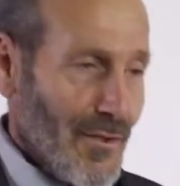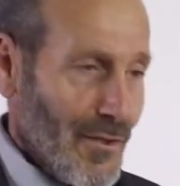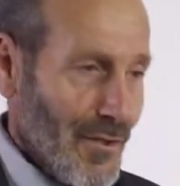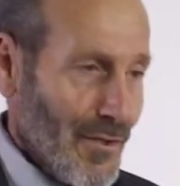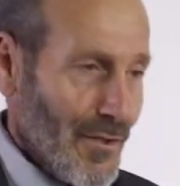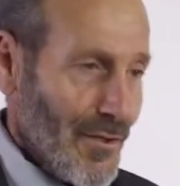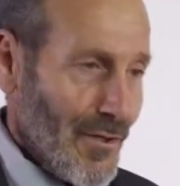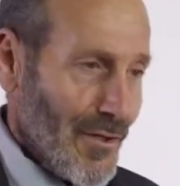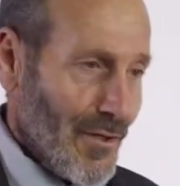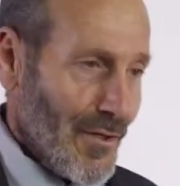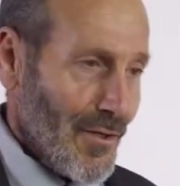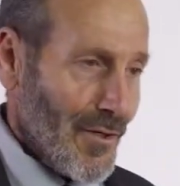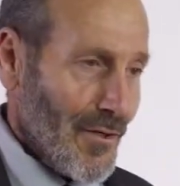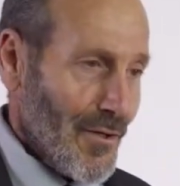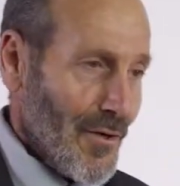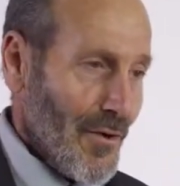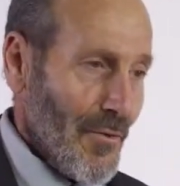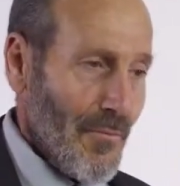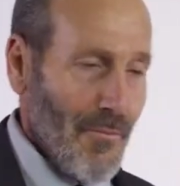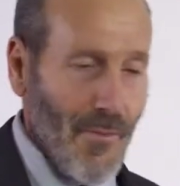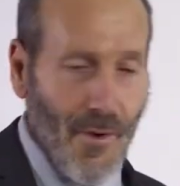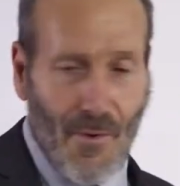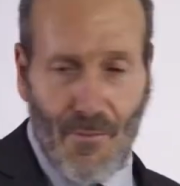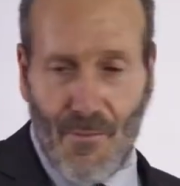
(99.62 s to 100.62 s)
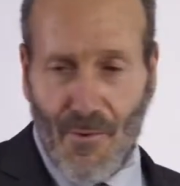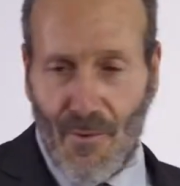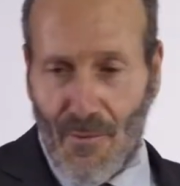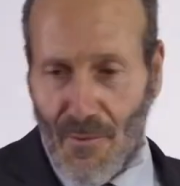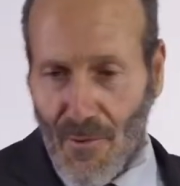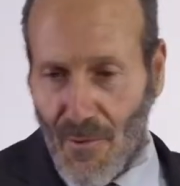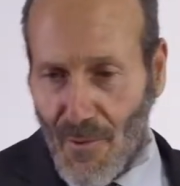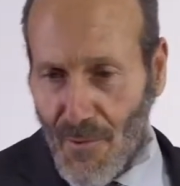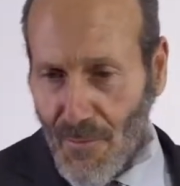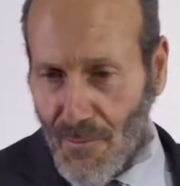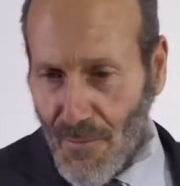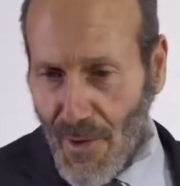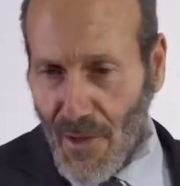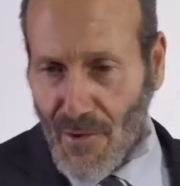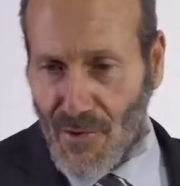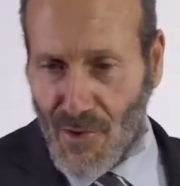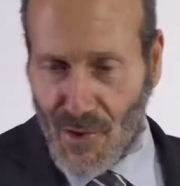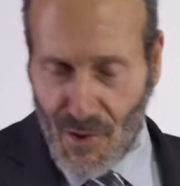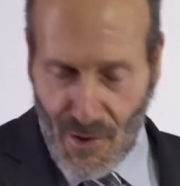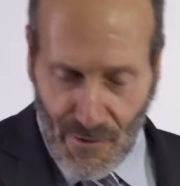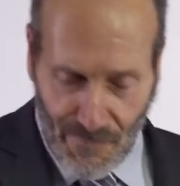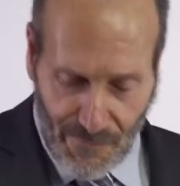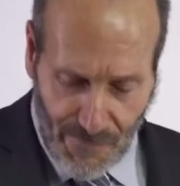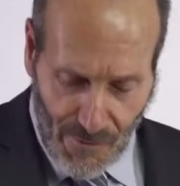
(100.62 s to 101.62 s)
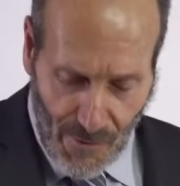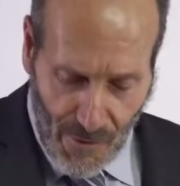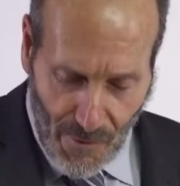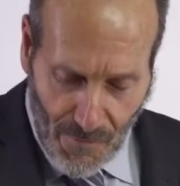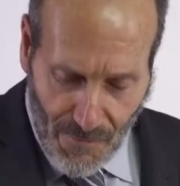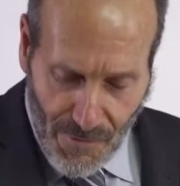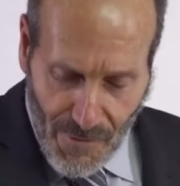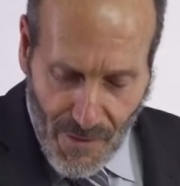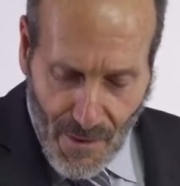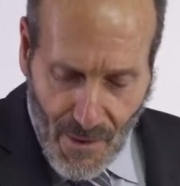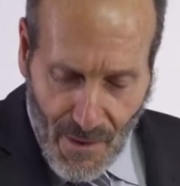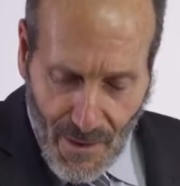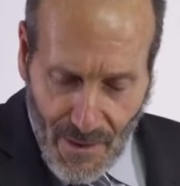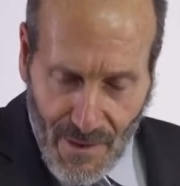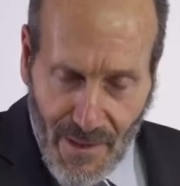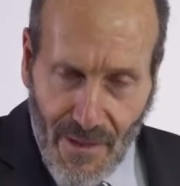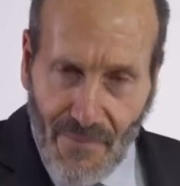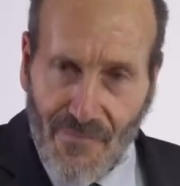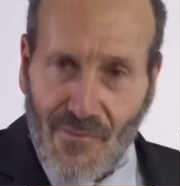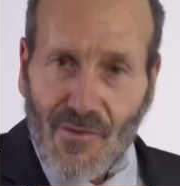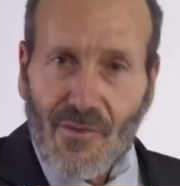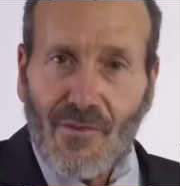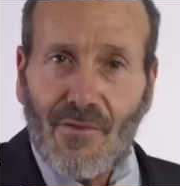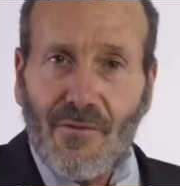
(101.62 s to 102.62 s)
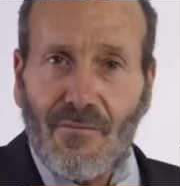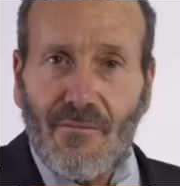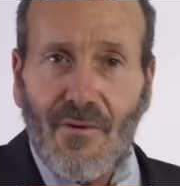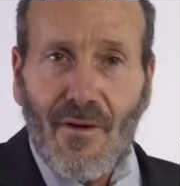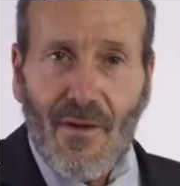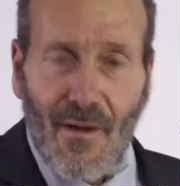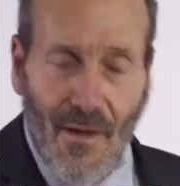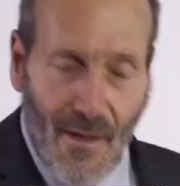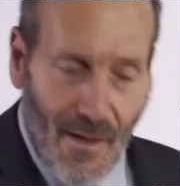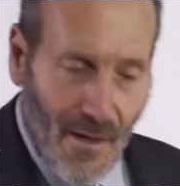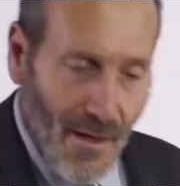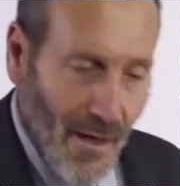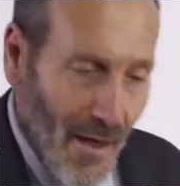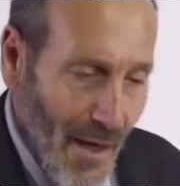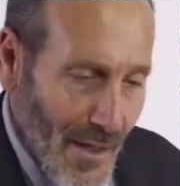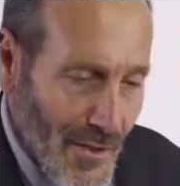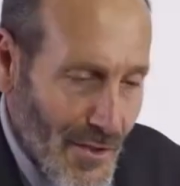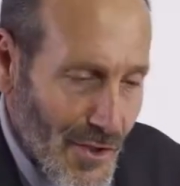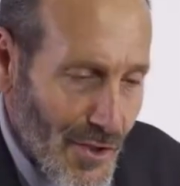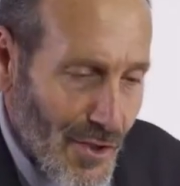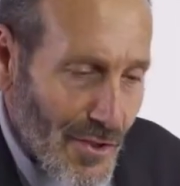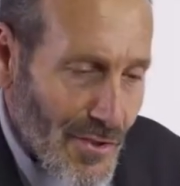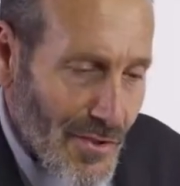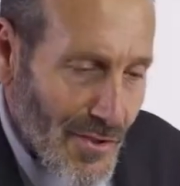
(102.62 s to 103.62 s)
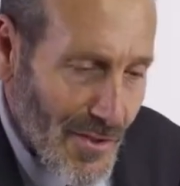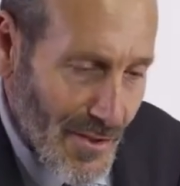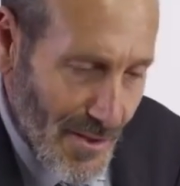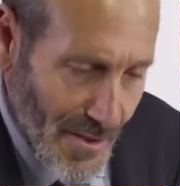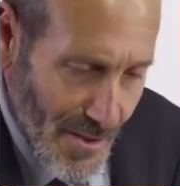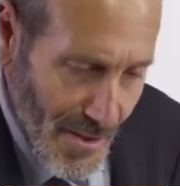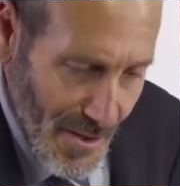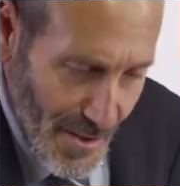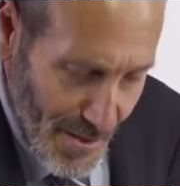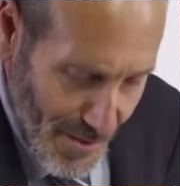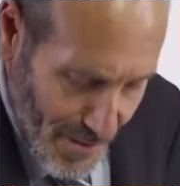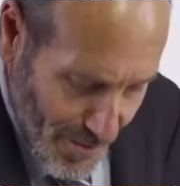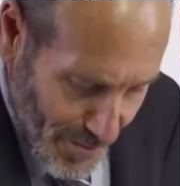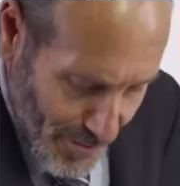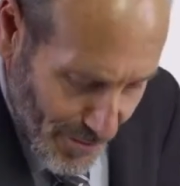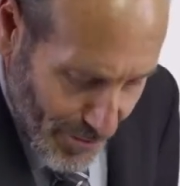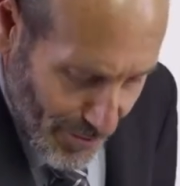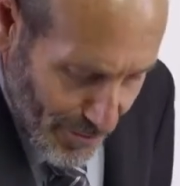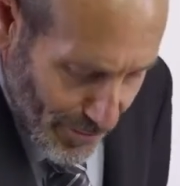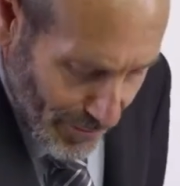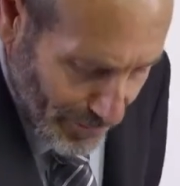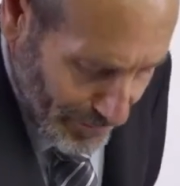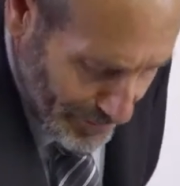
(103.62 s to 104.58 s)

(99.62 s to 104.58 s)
a bunch of leaves. I just need to